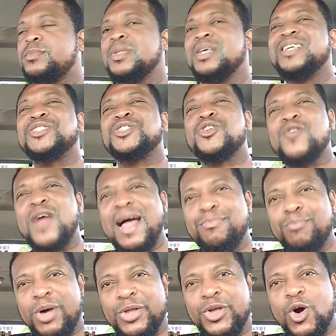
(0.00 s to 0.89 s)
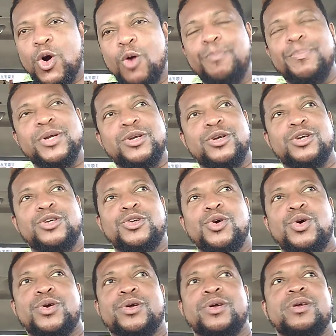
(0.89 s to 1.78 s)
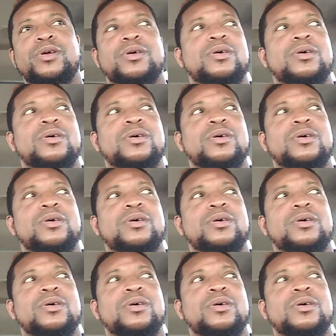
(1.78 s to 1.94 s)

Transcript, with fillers: His grandmother opened her door